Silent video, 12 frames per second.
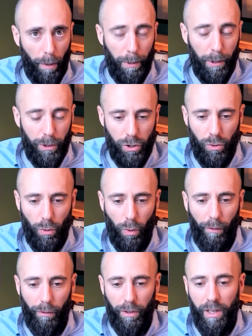purchase
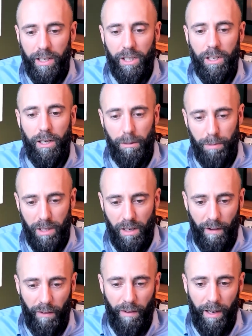order for this
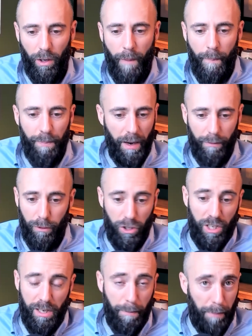specific vendor, that it would
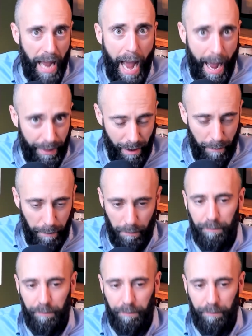just simply add them.